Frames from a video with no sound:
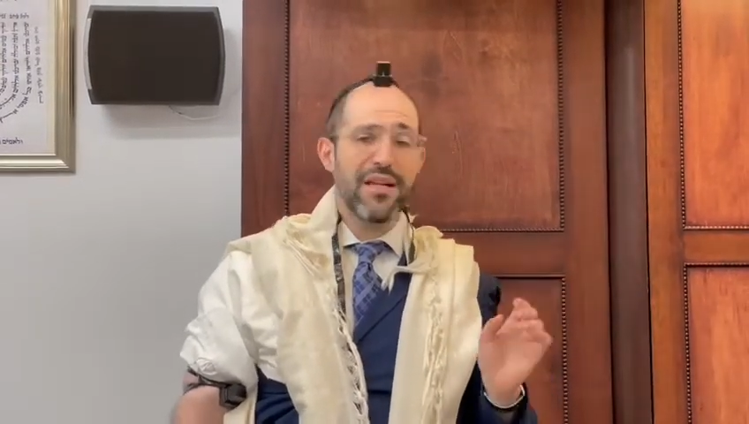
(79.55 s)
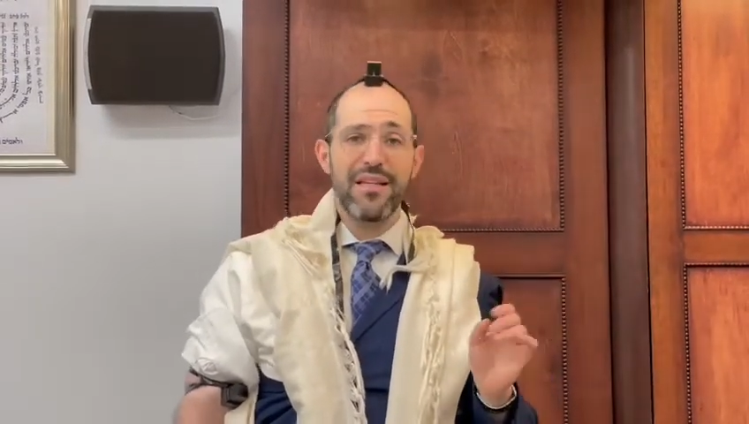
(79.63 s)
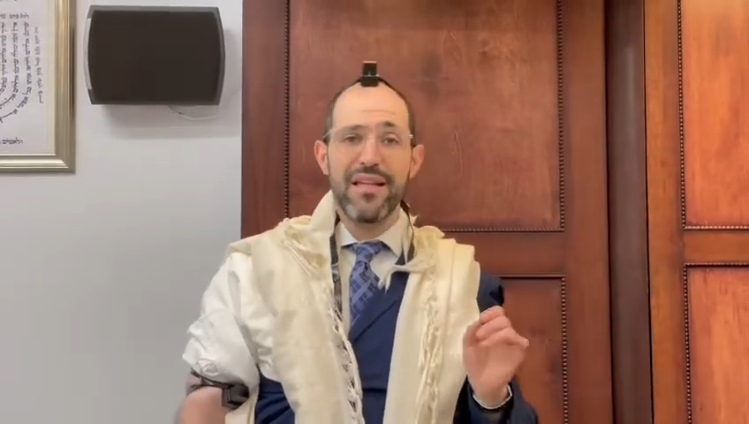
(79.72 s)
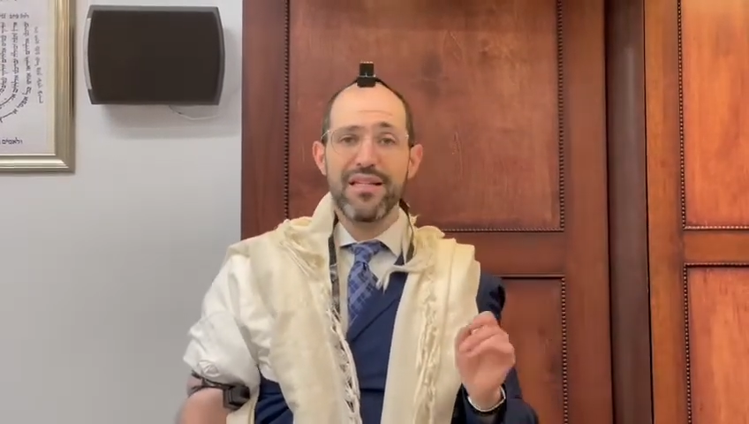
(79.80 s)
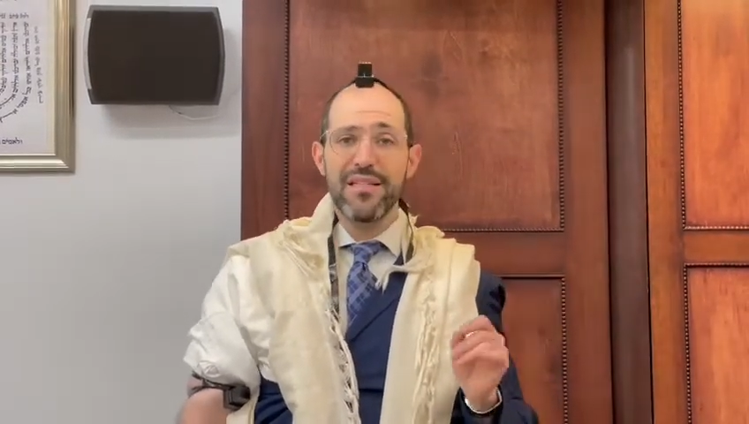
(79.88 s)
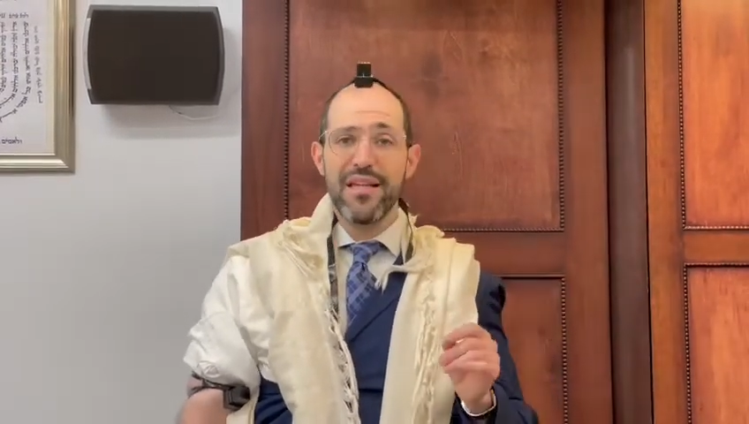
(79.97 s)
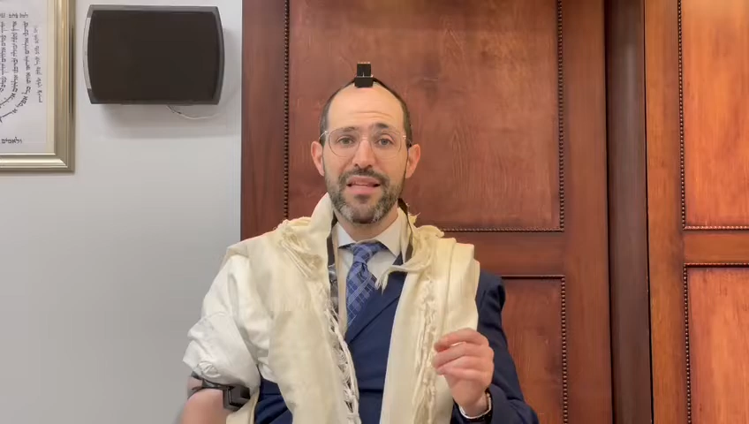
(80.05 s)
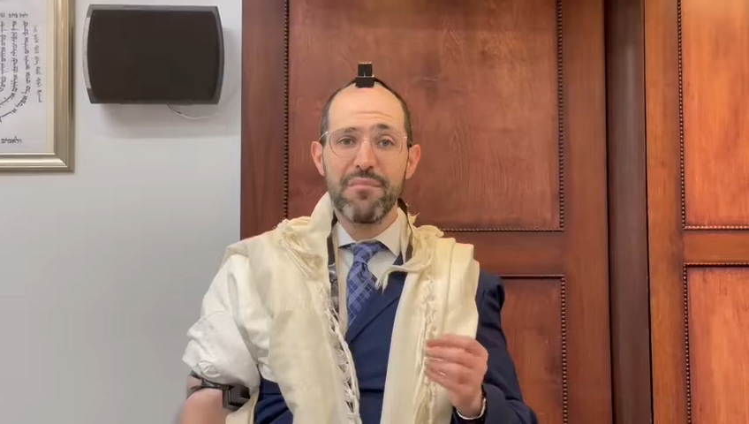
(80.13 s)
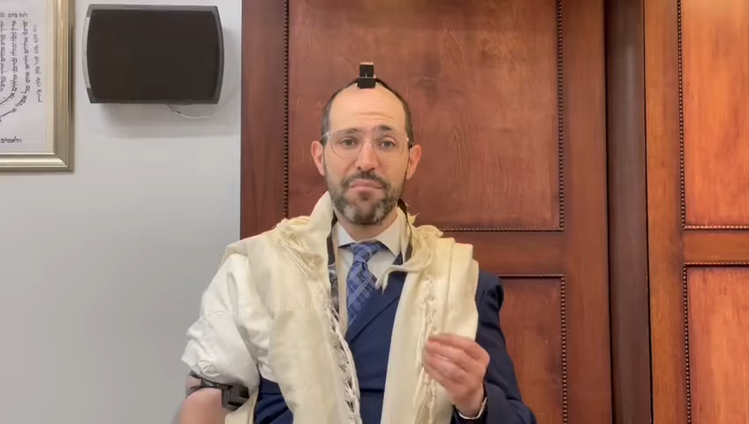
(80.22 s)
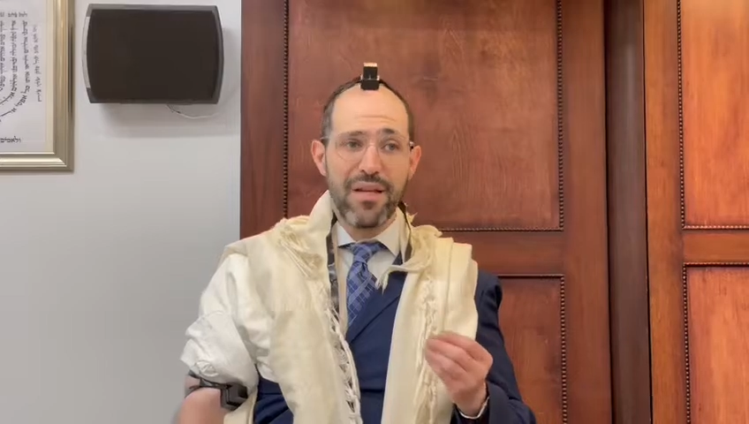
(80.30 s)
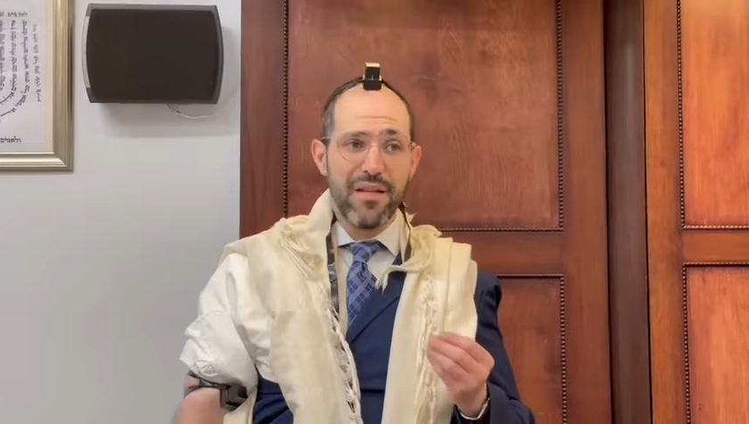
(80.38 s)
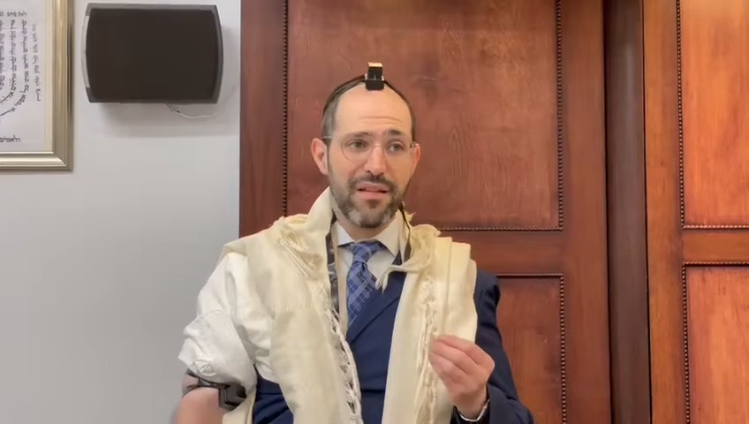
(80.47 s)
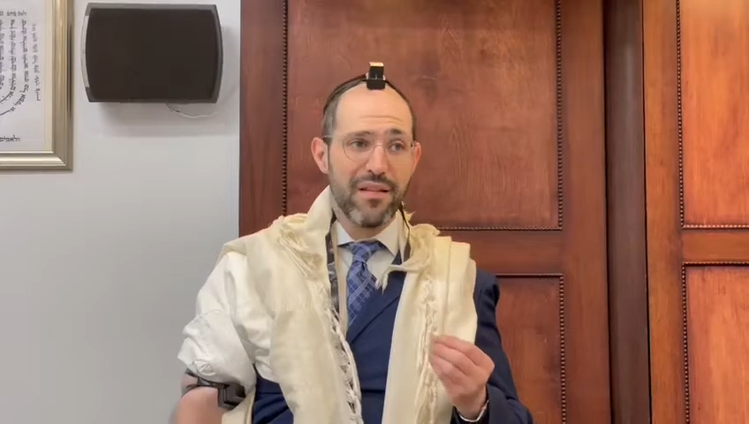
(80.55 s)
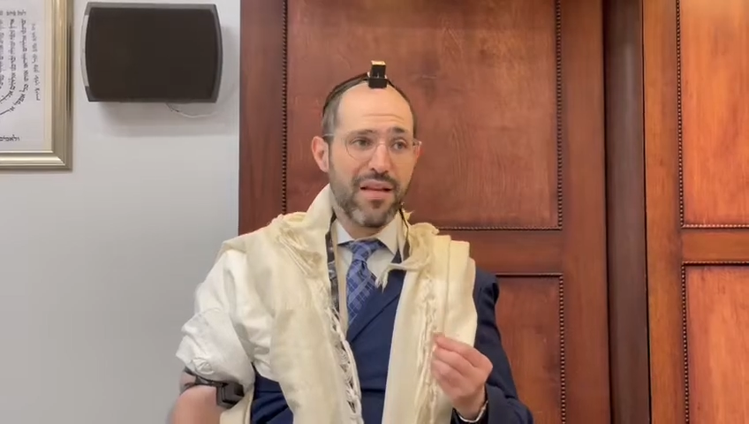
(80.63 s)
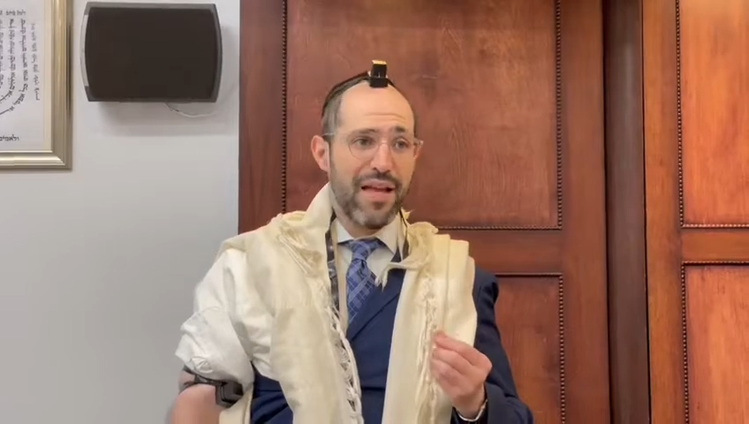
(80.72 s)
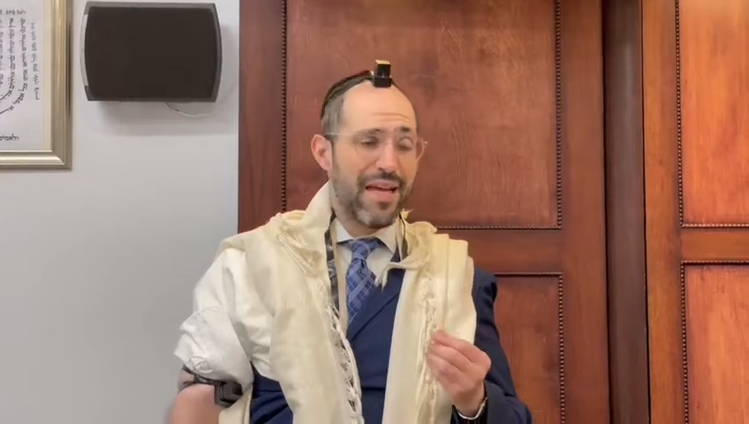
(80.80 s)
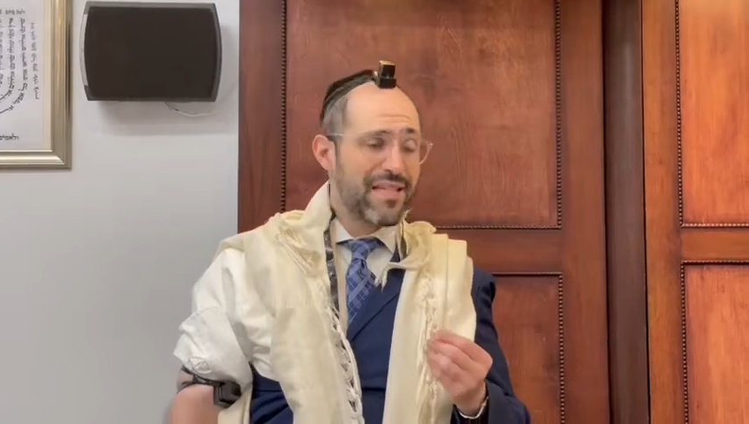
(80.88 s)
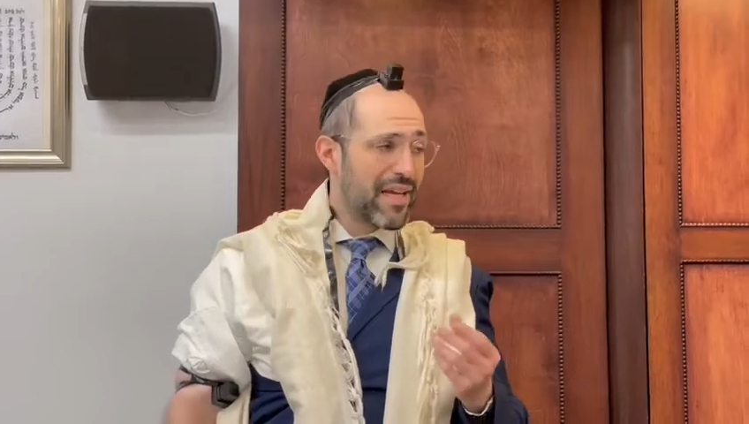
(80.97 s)
They say that meat
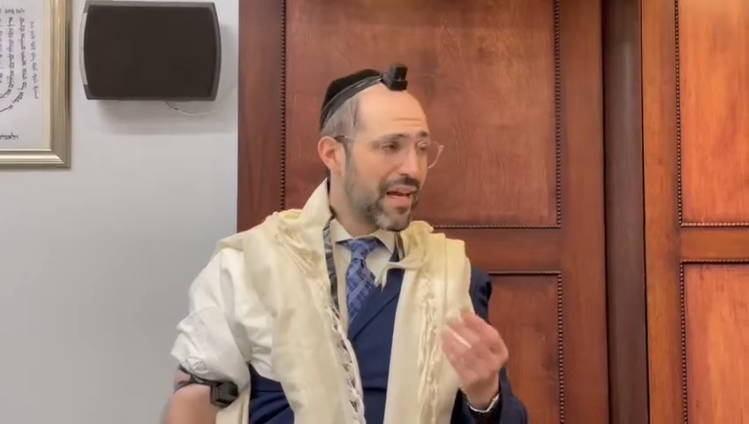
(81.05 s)
has a